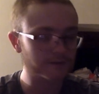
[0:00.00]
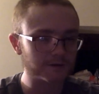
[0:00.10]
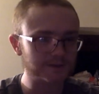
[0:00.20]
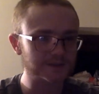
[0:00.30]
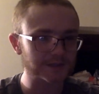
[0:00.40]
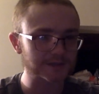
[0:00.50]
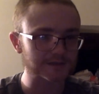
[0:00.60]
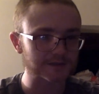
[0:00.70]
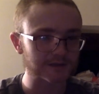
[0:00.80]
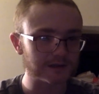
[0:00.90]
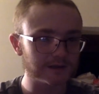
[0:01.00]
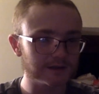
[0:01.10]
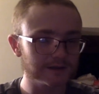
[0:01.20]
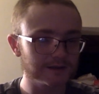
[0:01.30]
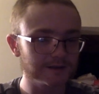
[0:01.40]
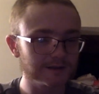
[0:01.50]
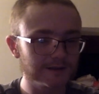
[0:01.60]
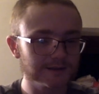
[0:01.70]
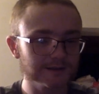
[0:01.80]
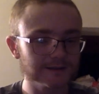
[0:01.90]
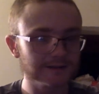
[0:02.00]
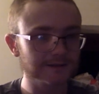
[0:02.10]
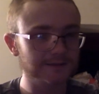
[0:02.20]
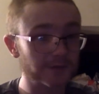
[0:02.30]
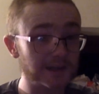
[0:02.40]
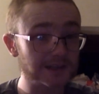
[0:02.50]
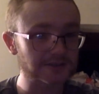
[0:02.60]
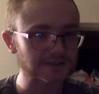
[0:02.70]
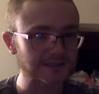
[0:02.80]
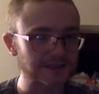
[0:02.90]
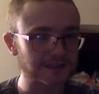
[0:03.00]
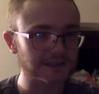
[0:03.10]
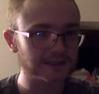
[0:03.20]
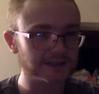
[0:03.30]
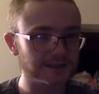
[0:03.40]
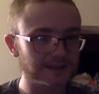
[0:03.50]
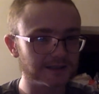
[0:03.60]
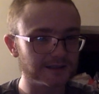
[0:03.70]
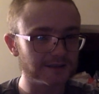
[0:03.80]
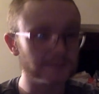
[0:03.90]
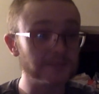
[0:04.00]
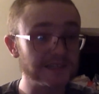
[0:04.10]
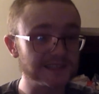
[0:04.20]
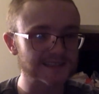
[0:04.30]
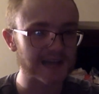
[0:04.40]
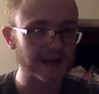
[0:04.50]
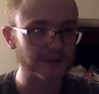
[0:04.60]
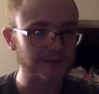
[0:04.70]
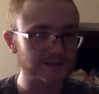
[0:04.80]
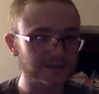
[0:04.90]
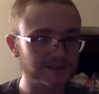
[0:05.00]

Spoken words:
some history. It's pretty interesting. Peace out.